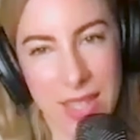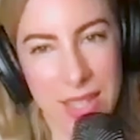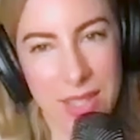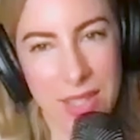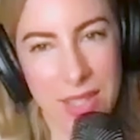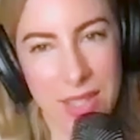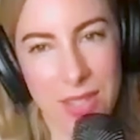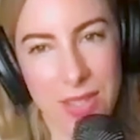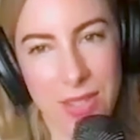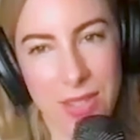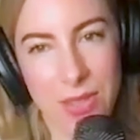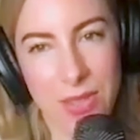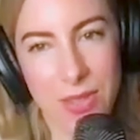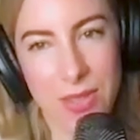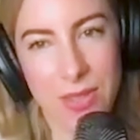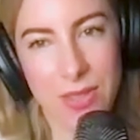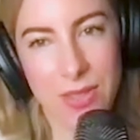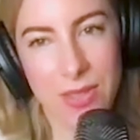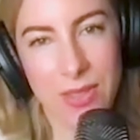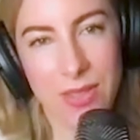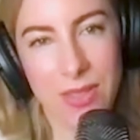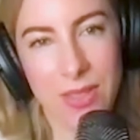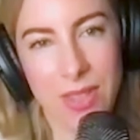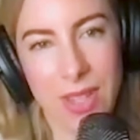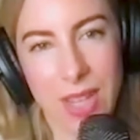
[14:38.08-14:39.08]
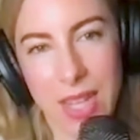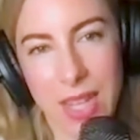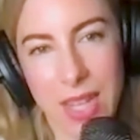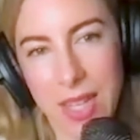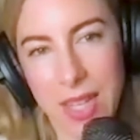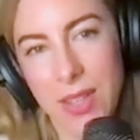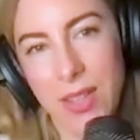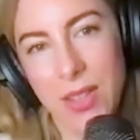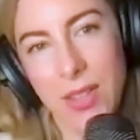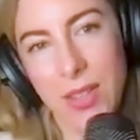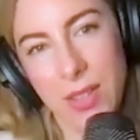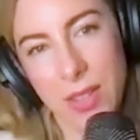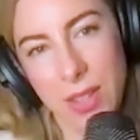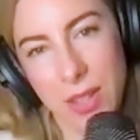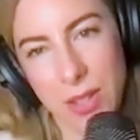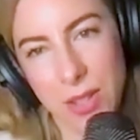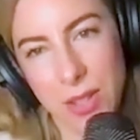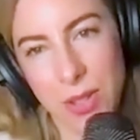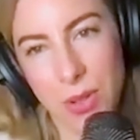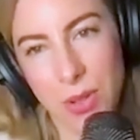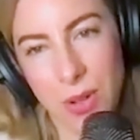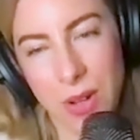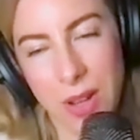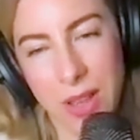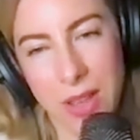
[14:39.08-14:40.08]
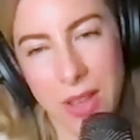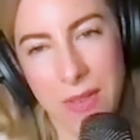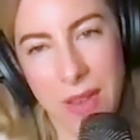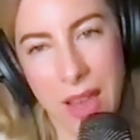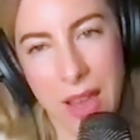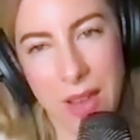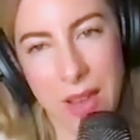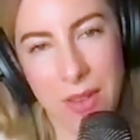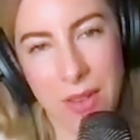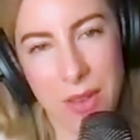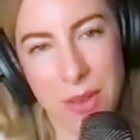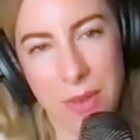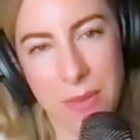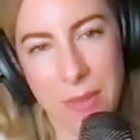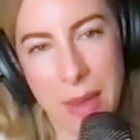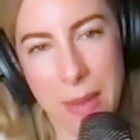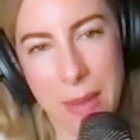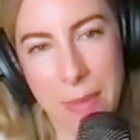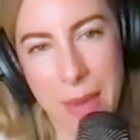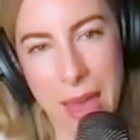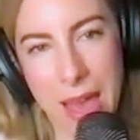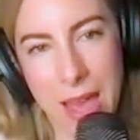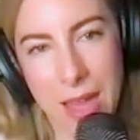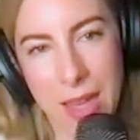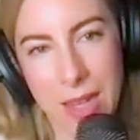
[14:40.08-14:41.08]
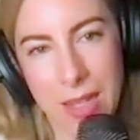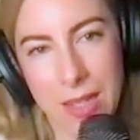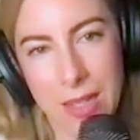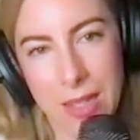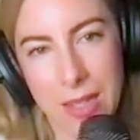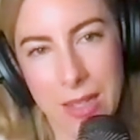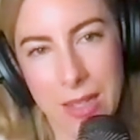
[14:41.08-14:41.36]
this like the story of how you met Matt?